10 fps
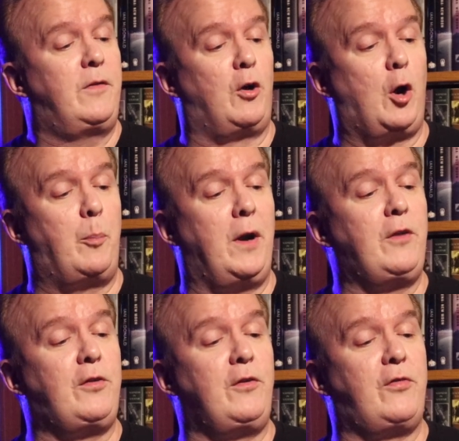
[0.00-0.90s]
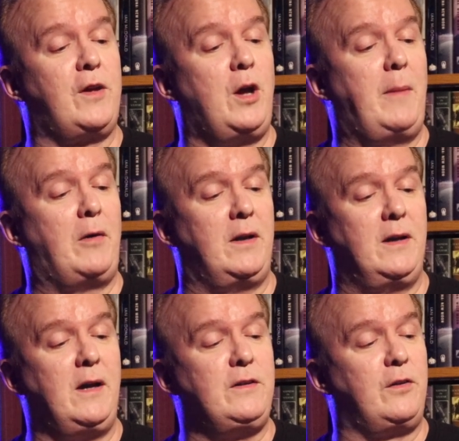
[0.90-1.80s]
There are predators that come out at
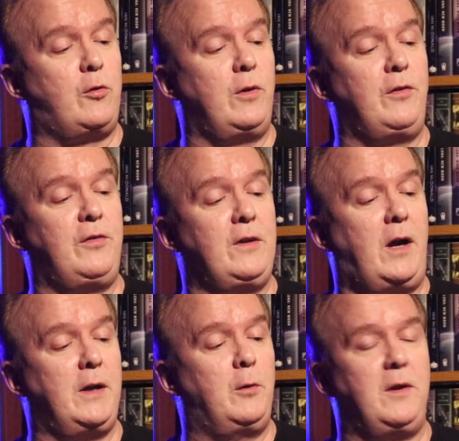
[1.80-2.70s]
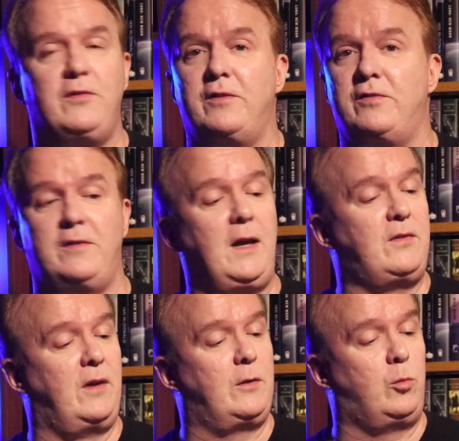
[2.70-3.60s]
night, critters and coyotes,
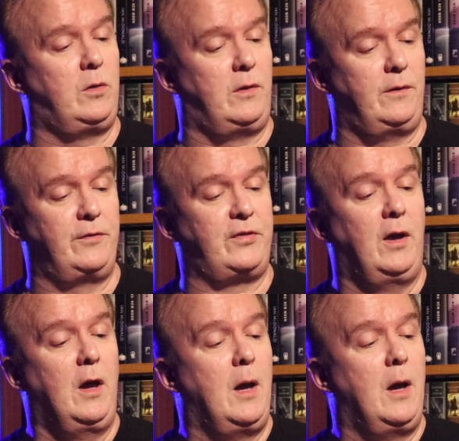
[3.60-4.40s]
snakes and wolves.